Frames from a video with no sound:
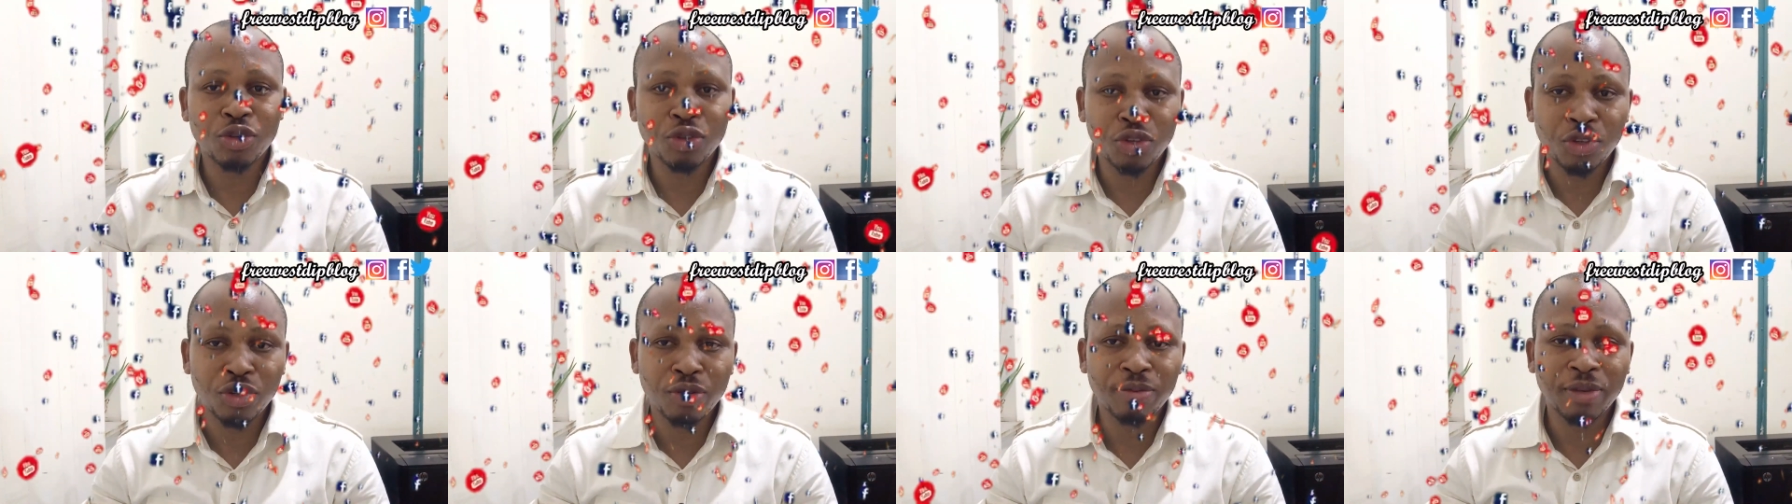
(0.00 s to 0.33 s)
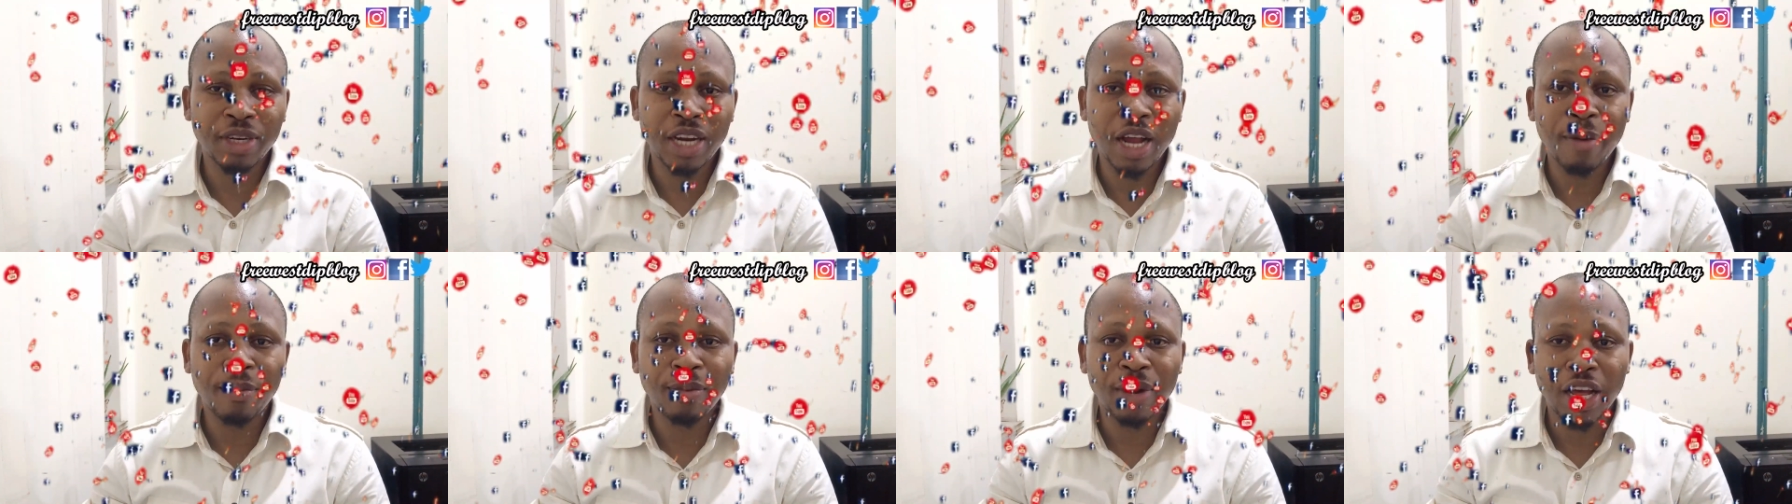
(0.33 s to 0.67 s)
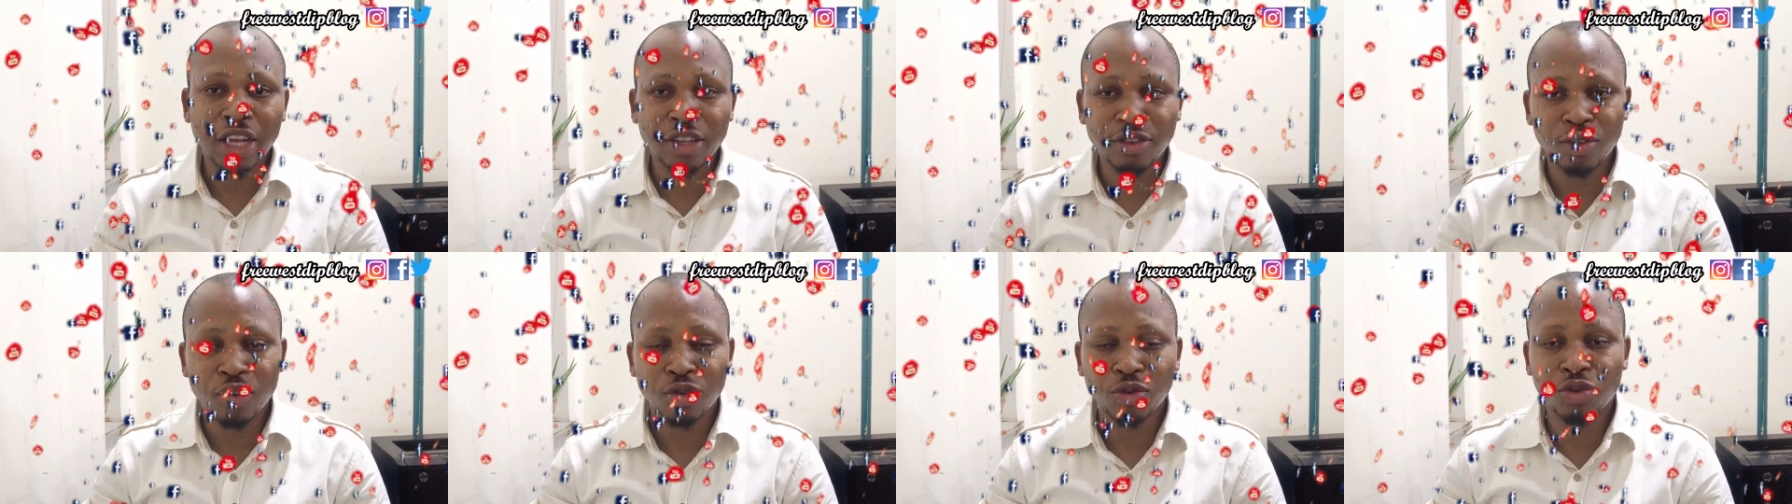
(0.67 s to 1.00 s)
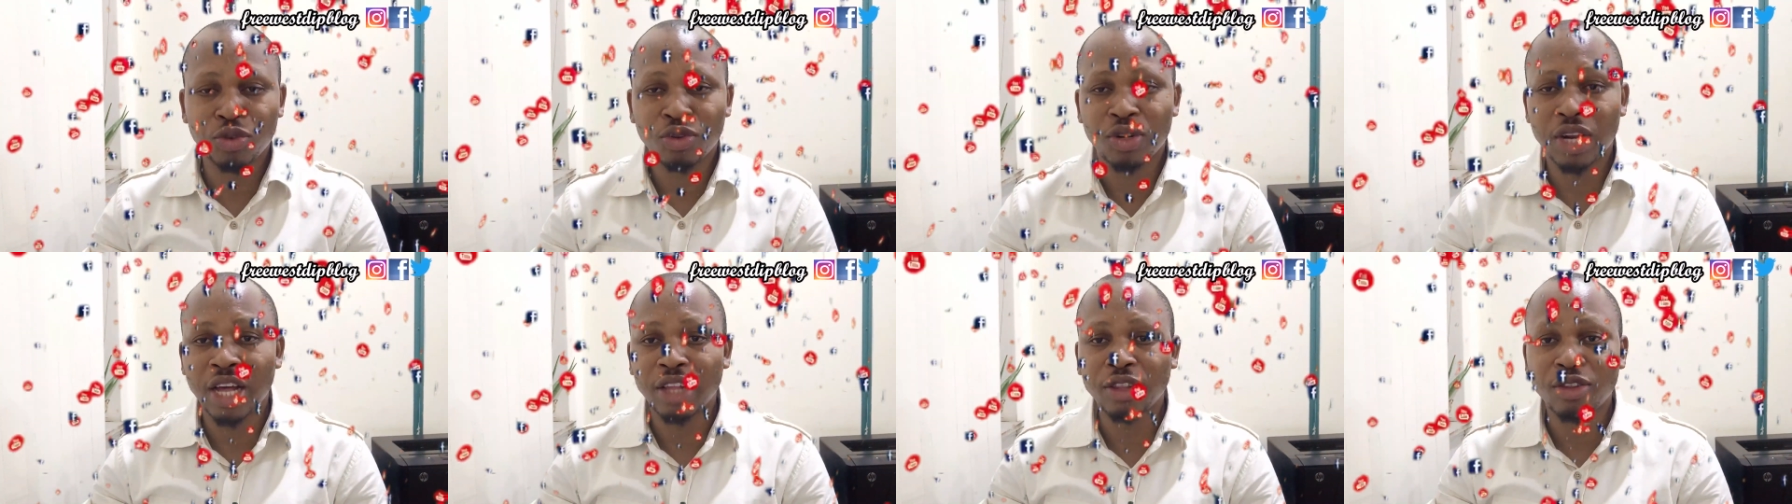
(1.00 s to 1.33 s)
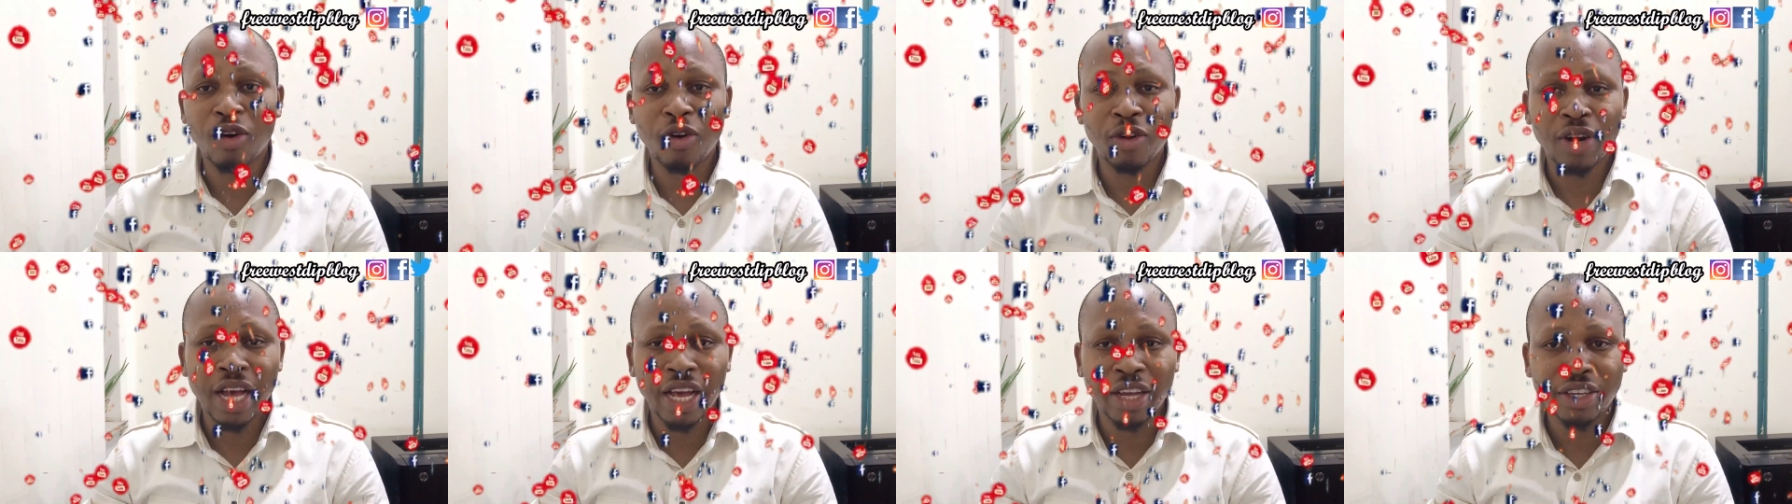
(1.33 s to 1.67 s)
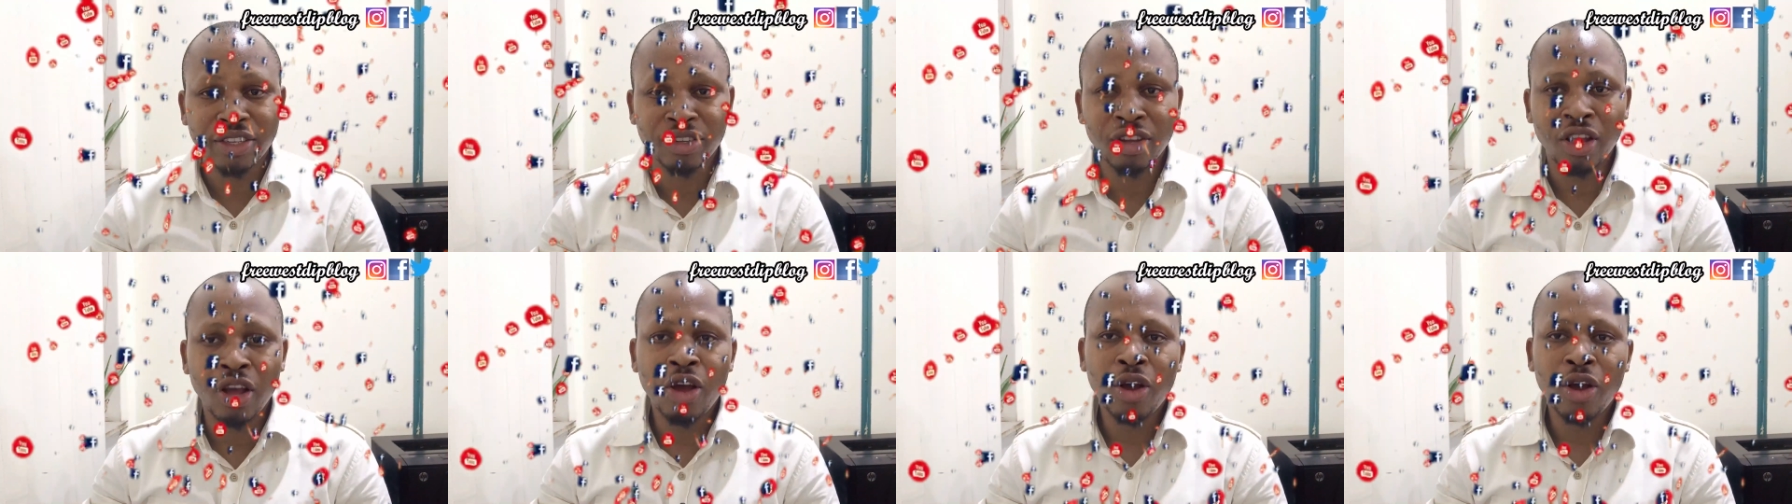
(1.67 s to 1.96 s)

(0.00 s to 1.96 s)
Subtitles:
social media platforms so that others